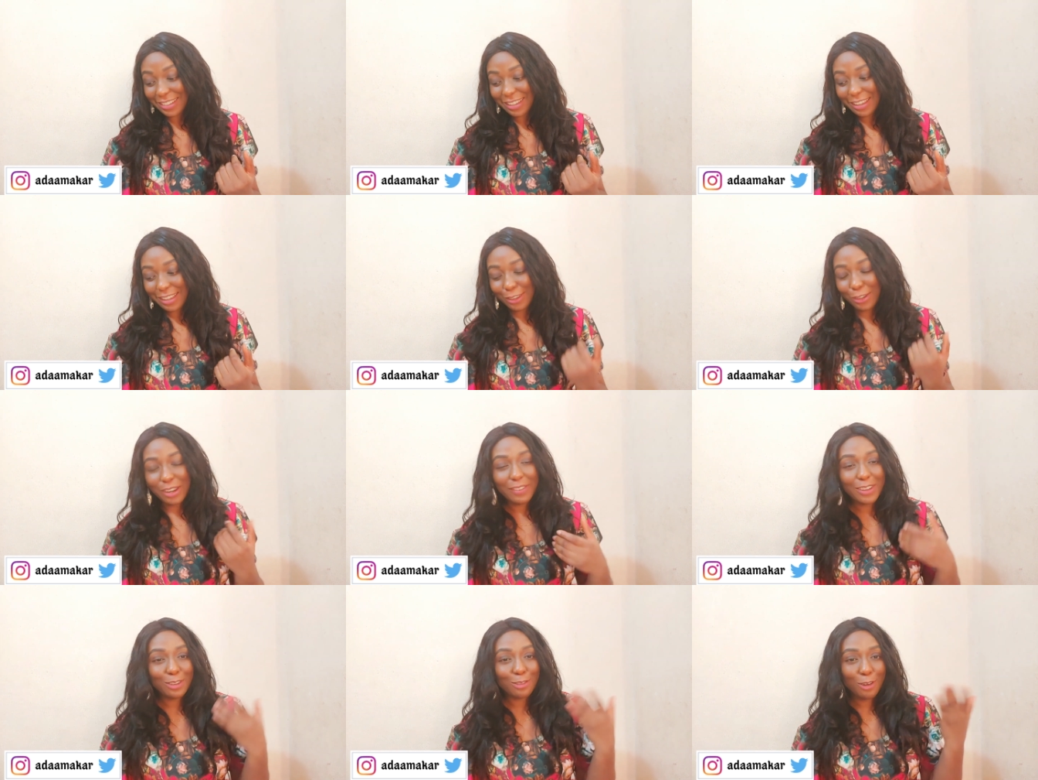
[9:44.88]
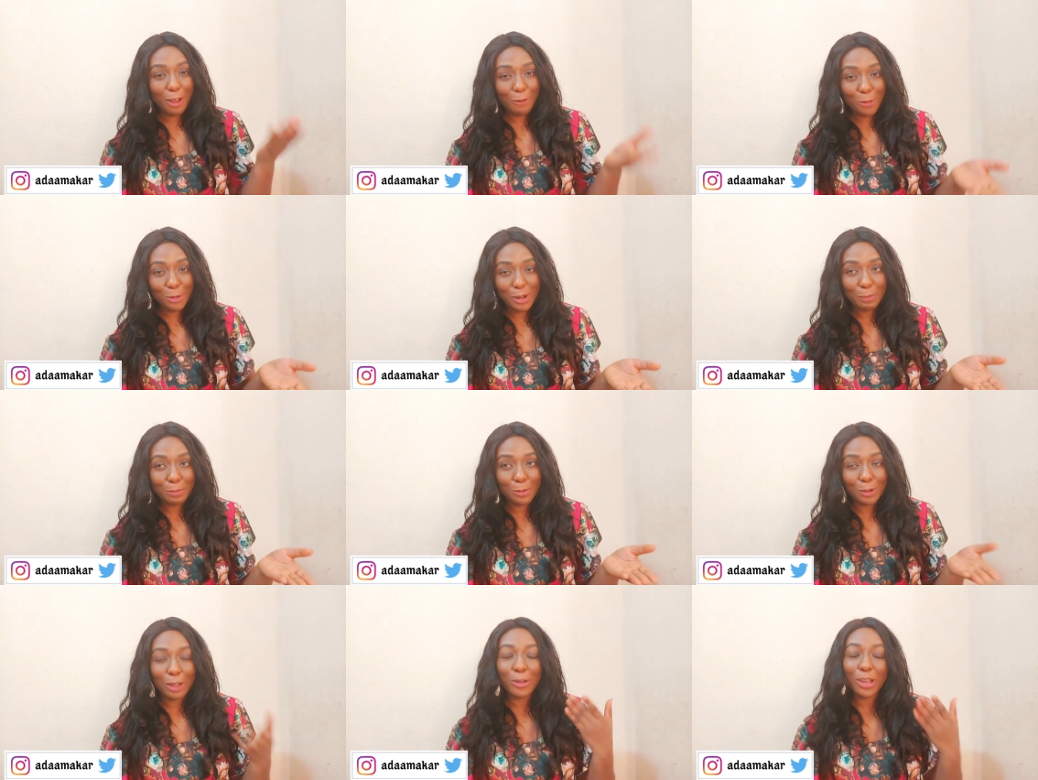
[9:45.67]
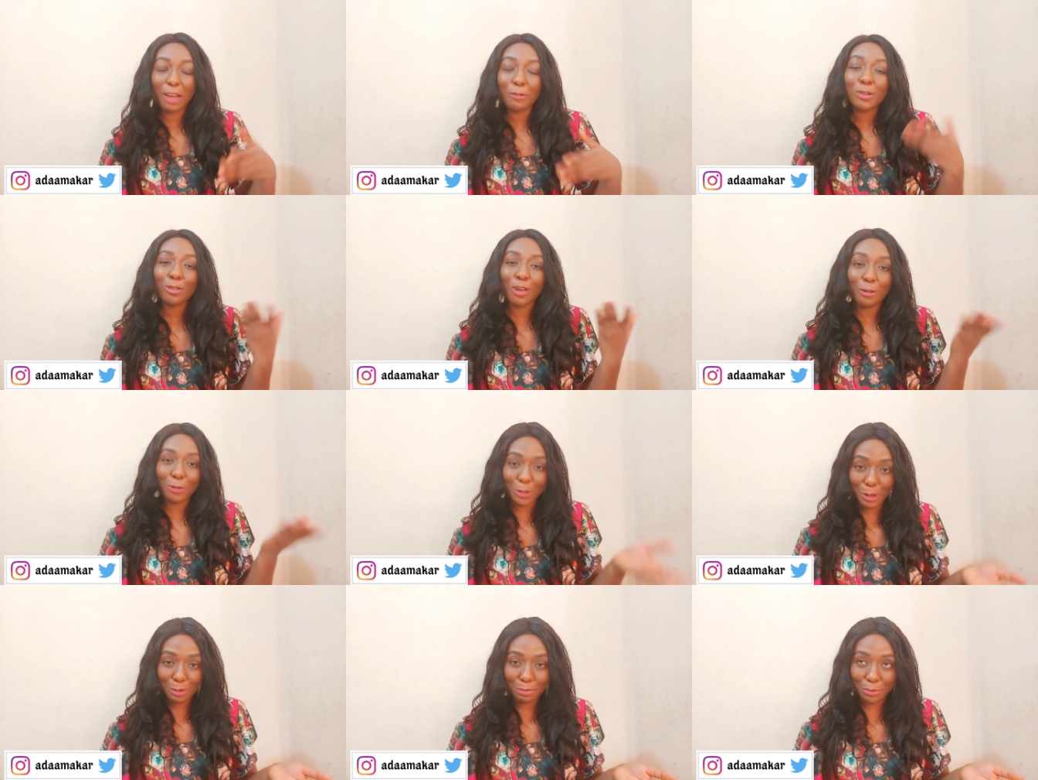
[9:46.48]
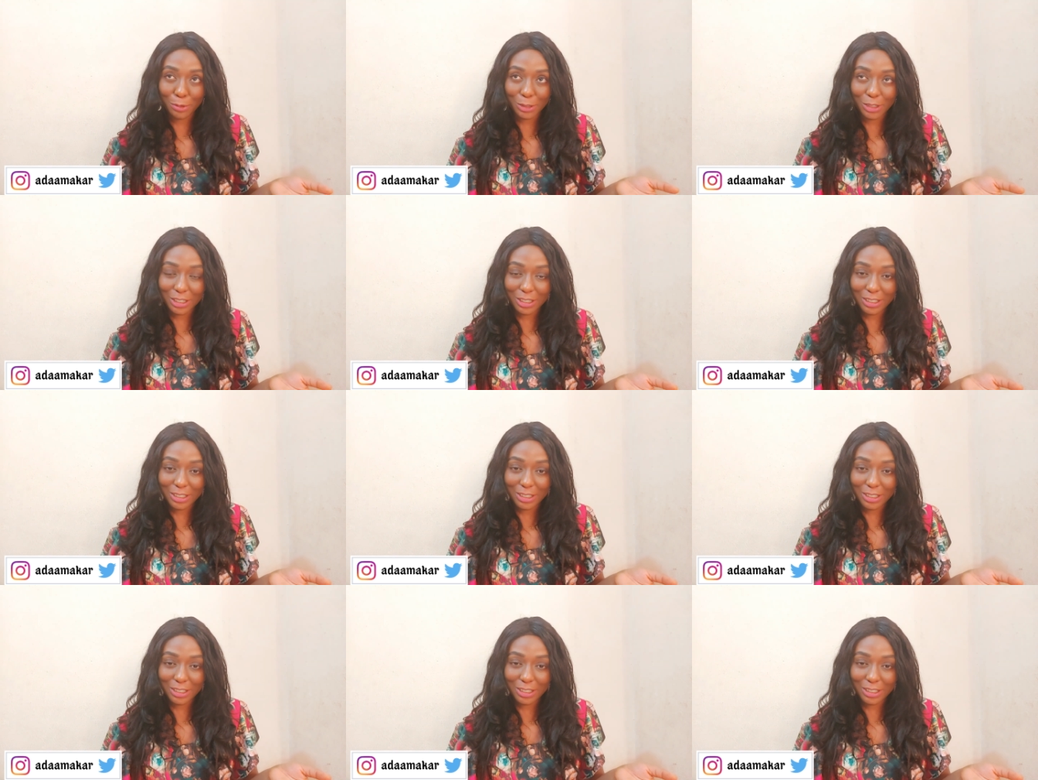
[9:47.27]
you never traveled abroad. Okay, have you traveled abroad?